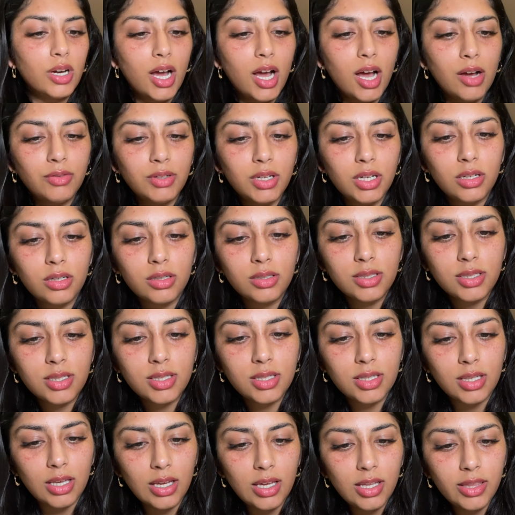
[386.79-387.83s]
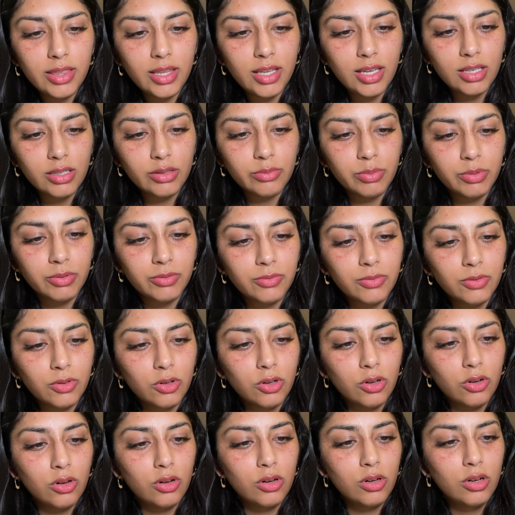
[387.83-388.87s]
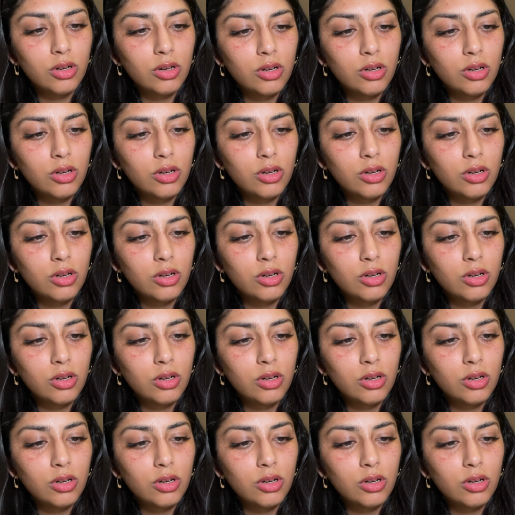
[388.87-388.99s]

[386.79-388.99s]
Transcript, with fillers: I haven't seen these before.